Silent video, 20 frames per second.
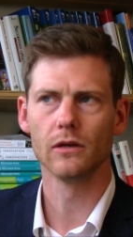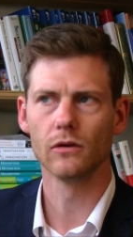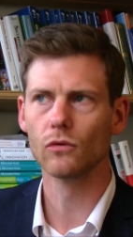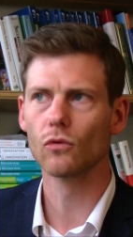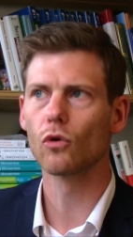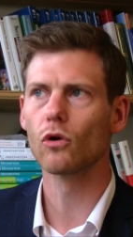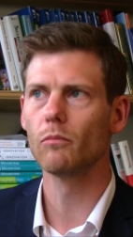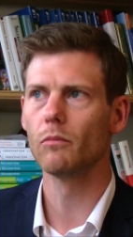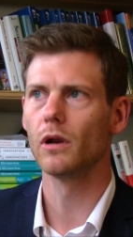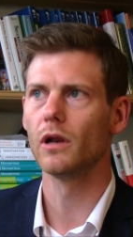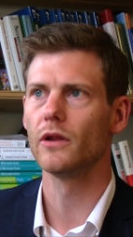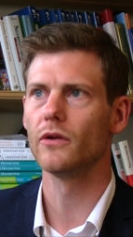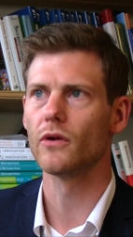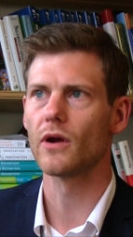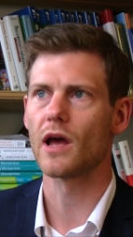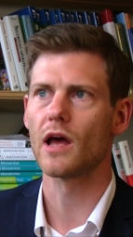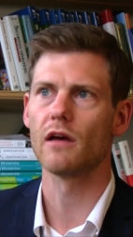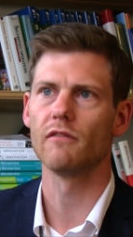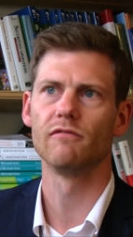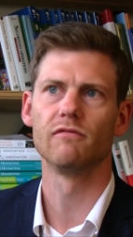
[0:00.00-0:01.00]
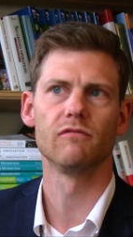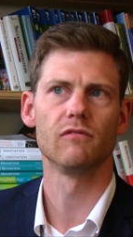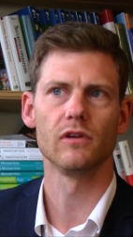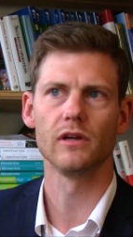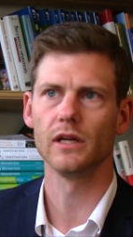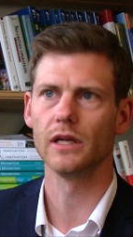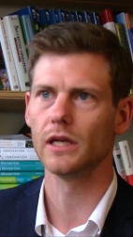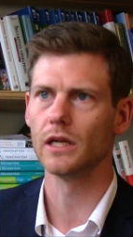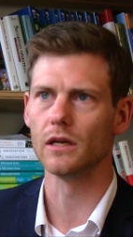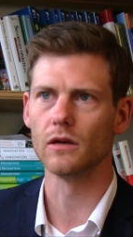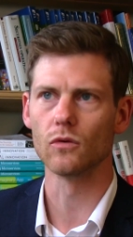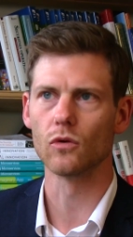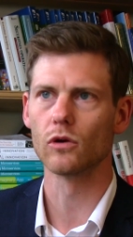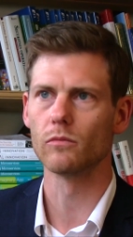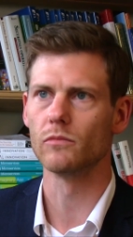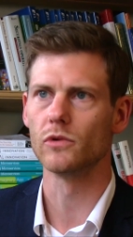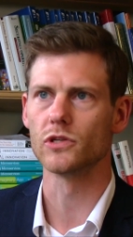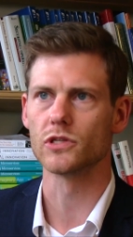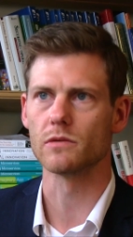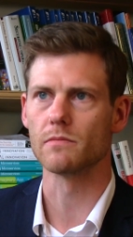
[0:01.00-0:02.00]
Normally you have
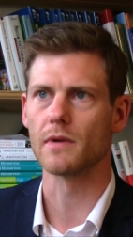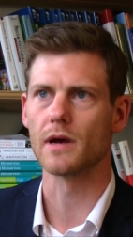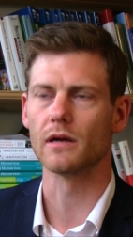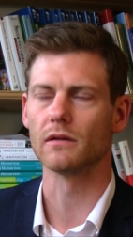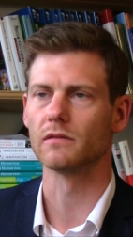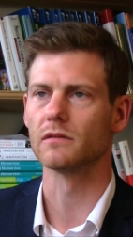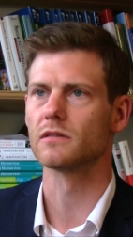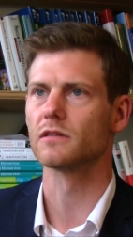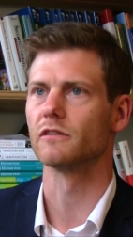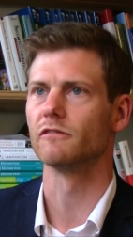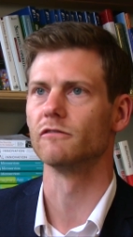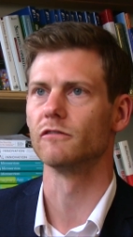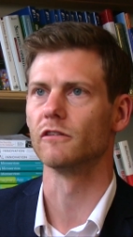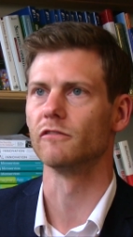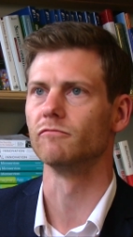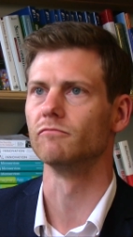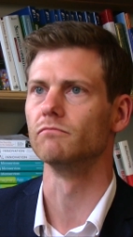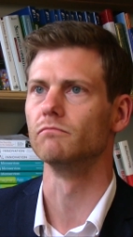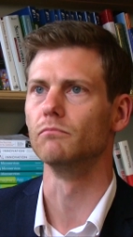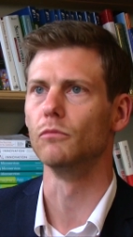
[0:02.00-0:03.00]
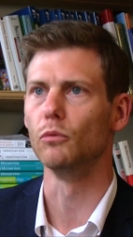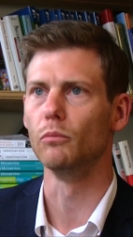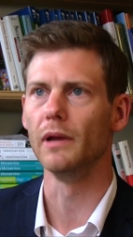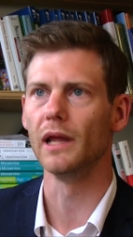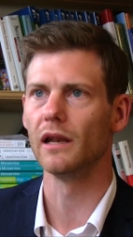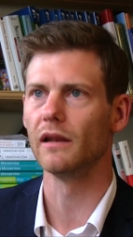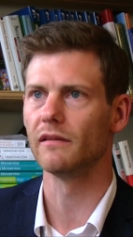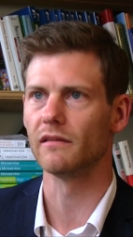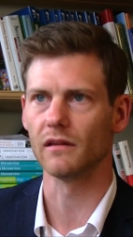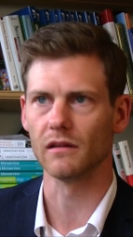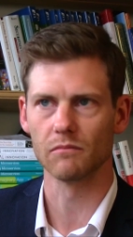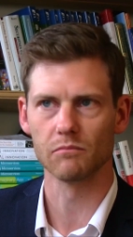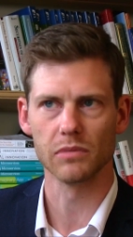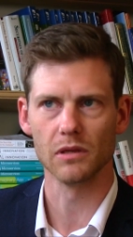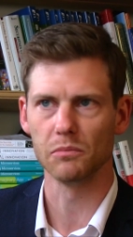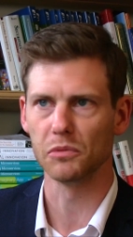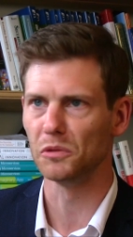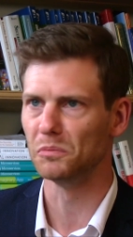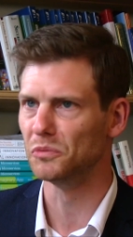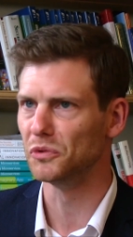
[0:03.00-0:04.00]
enormous amounts of mobility.
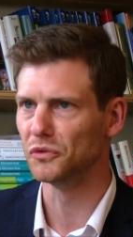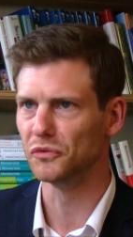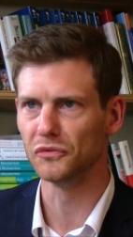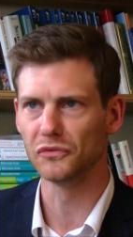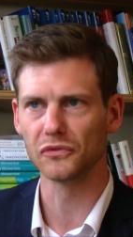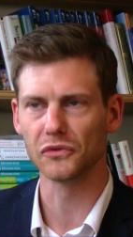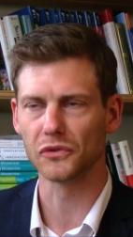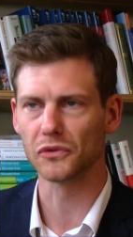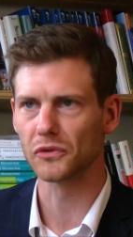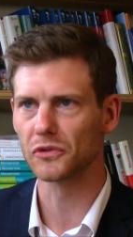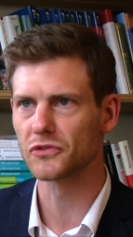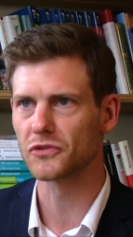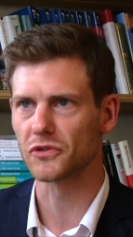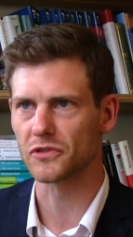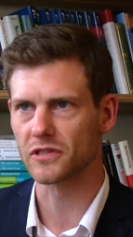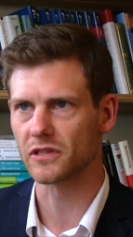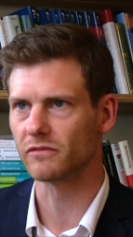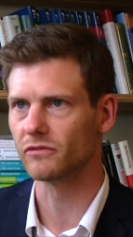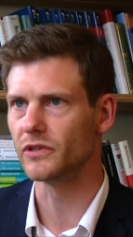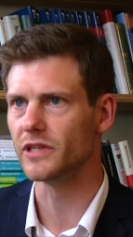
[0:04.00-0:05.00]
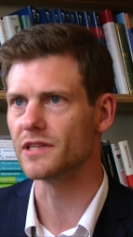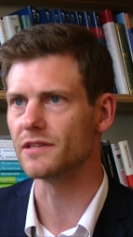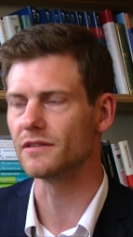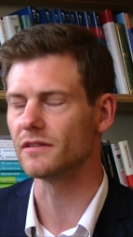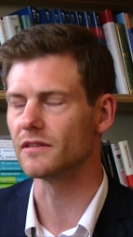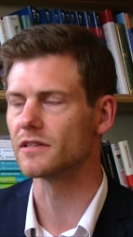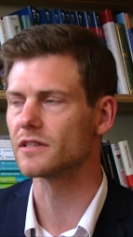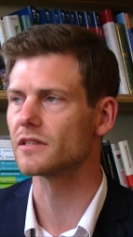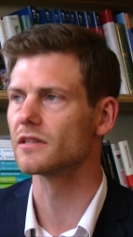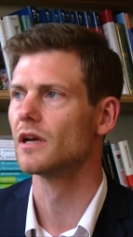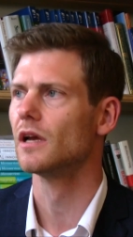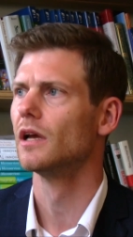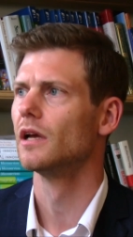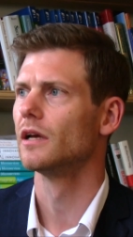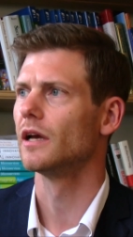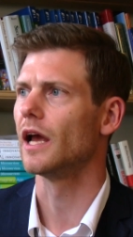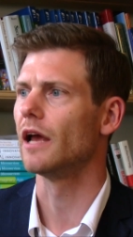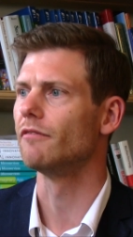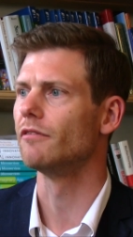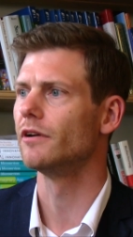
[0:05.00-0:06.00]
People move for all sorts of reasons
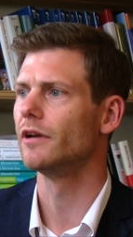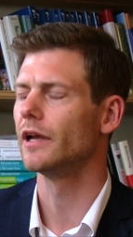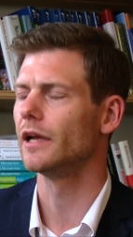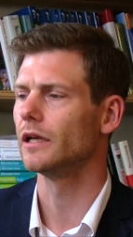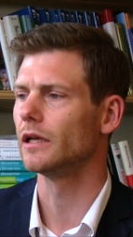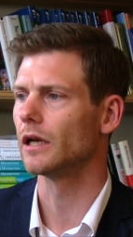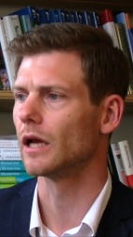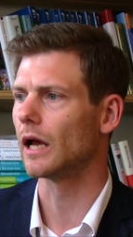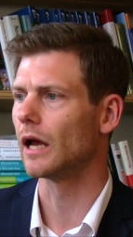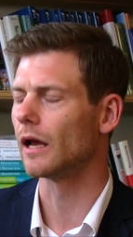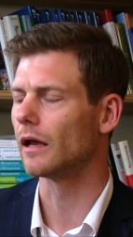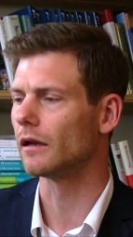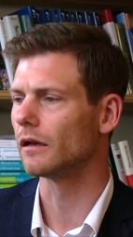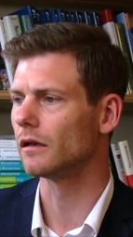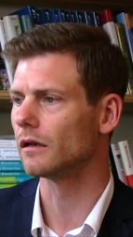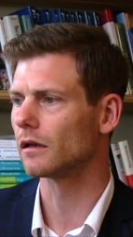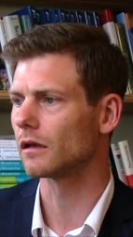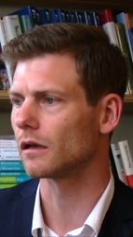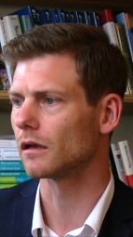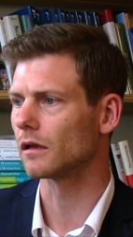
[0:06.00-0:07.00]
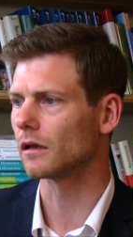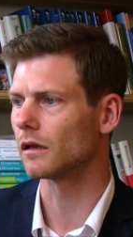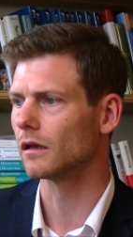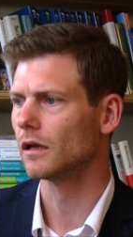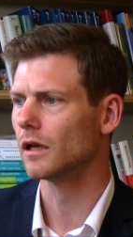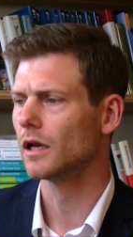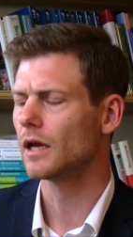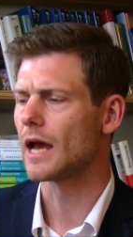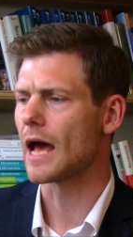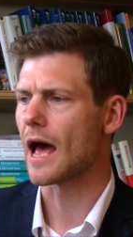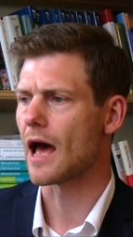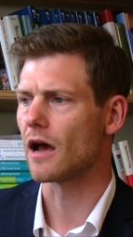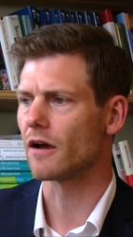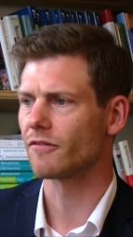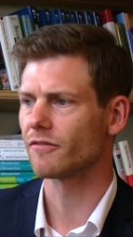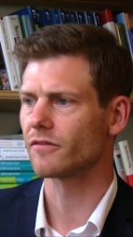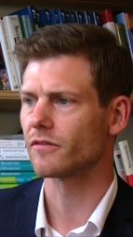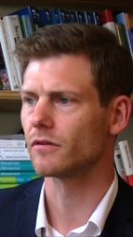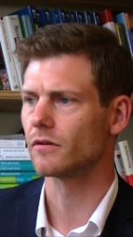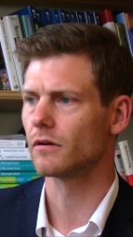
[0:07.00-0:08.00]
every day. And
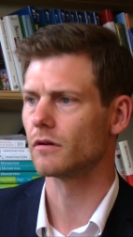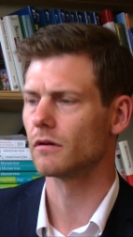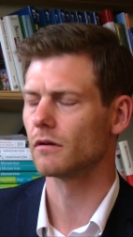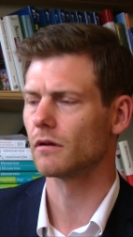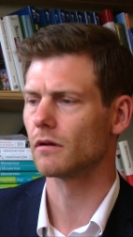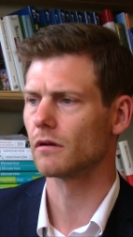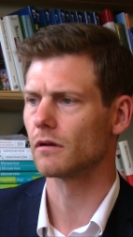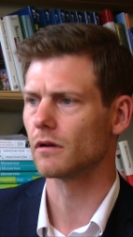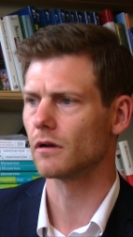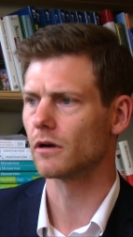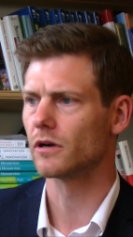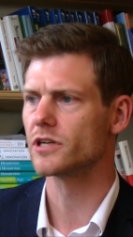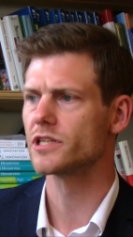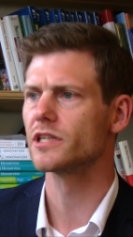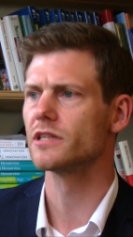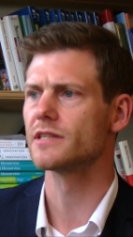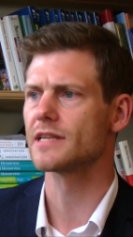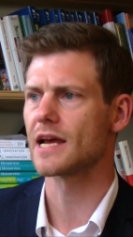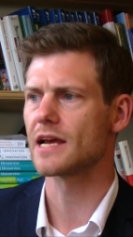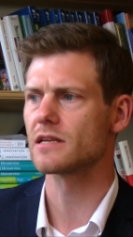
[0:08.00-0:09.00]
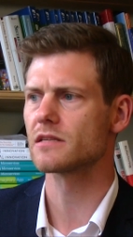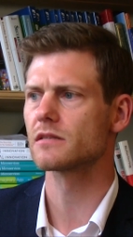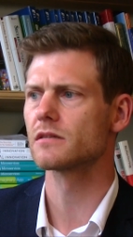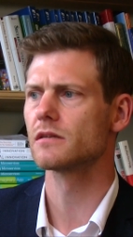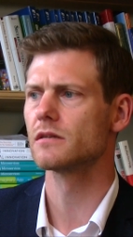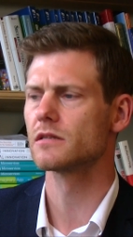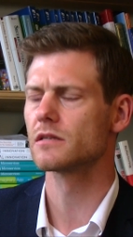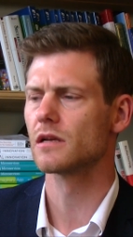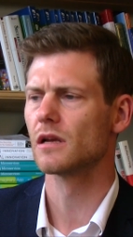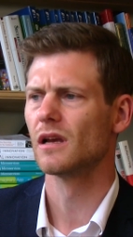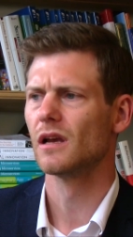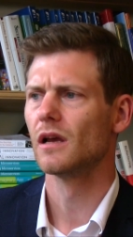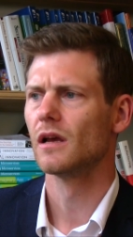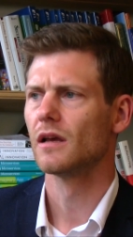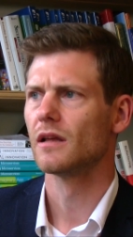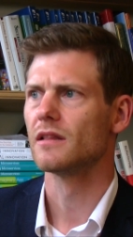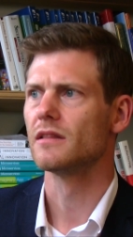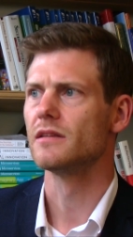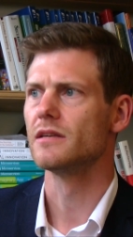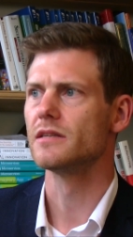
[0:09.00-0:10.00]
after large disasters,
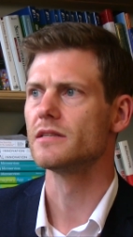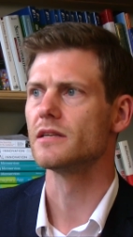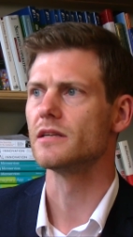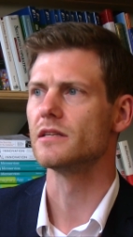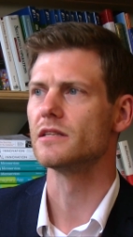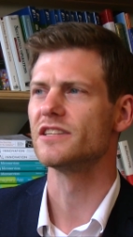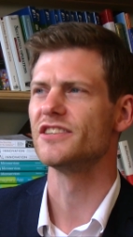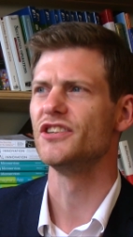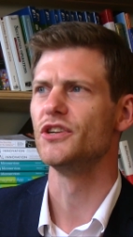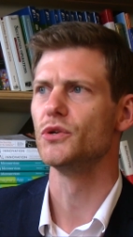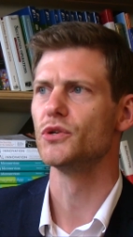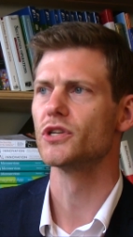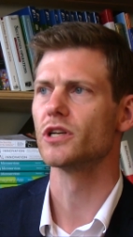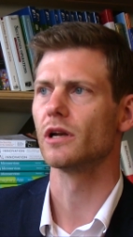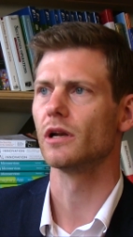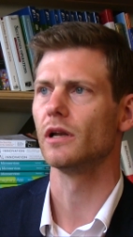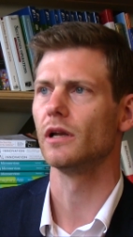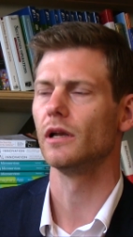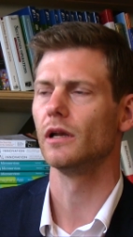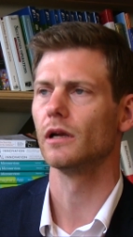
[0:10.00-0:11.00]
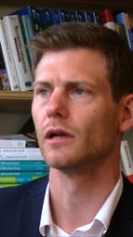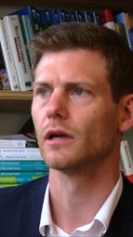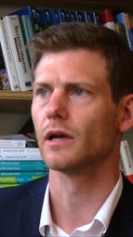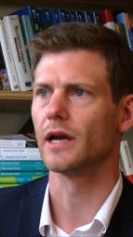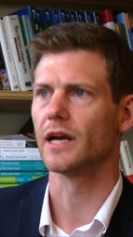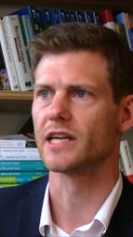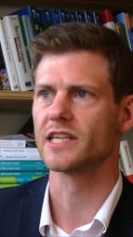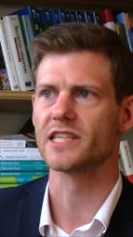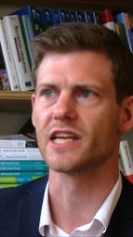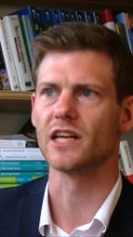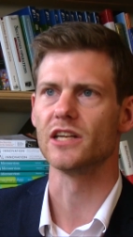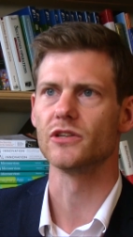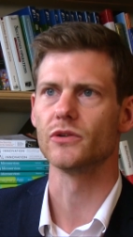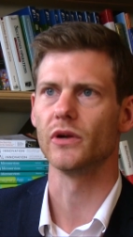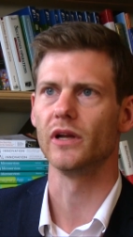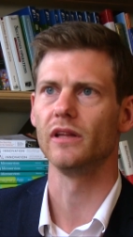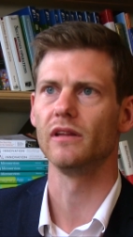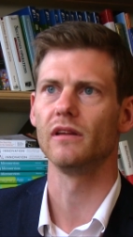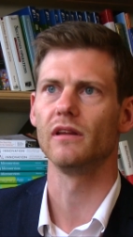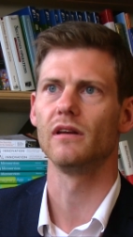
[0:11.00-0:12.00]
this is usually
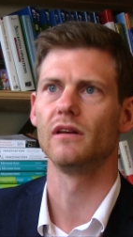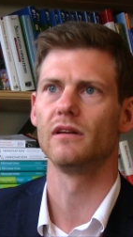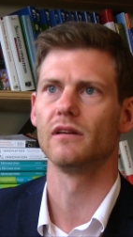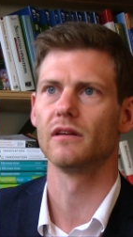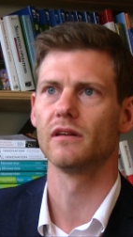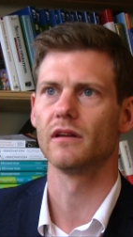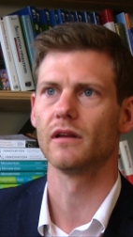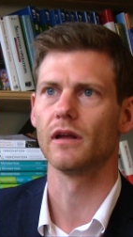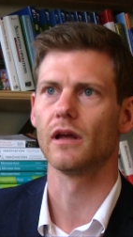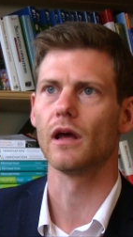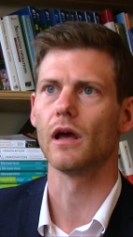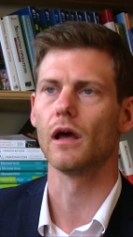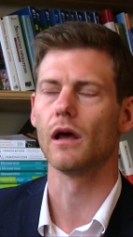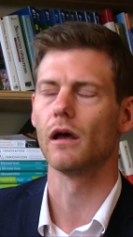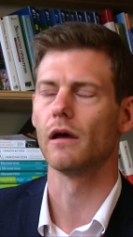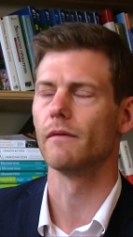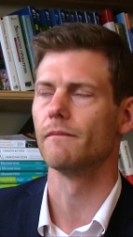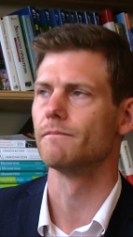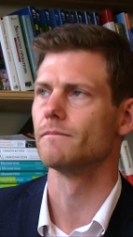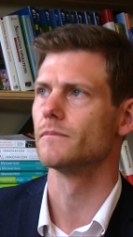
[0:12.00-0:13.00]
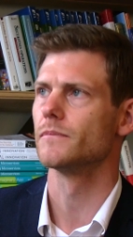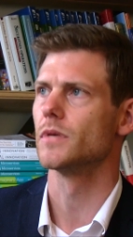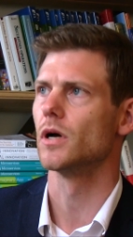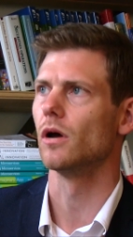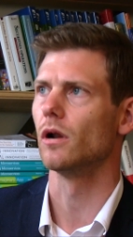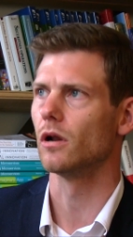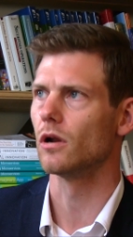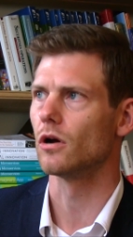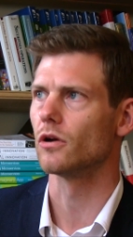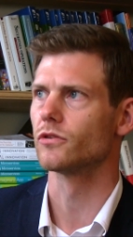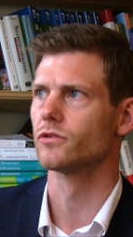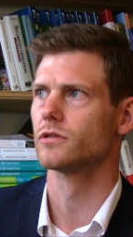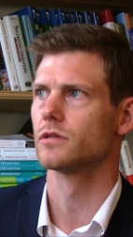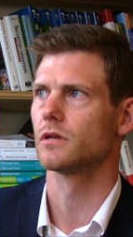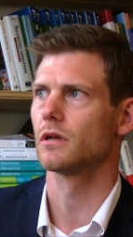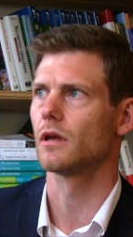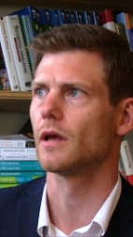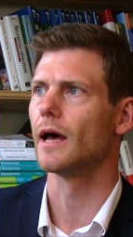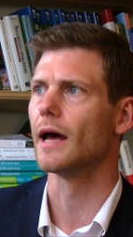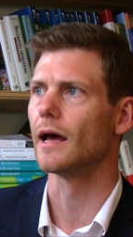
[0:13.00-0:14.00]
accentuated a lot.
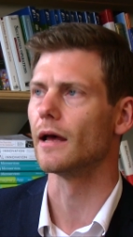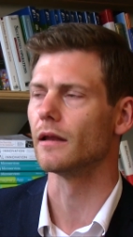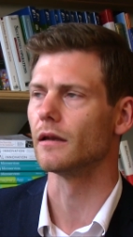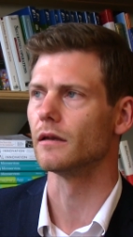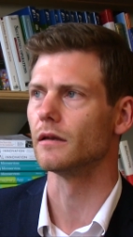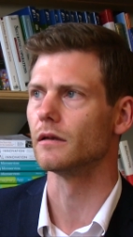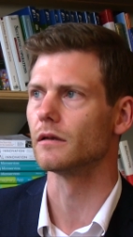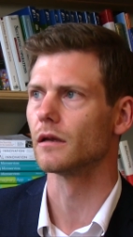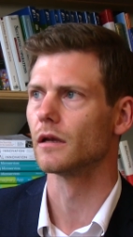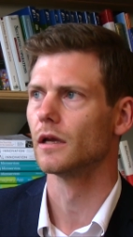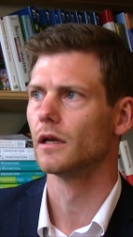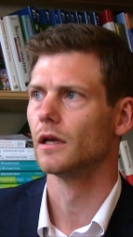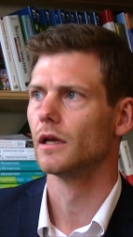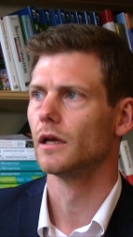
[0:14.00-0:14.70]
And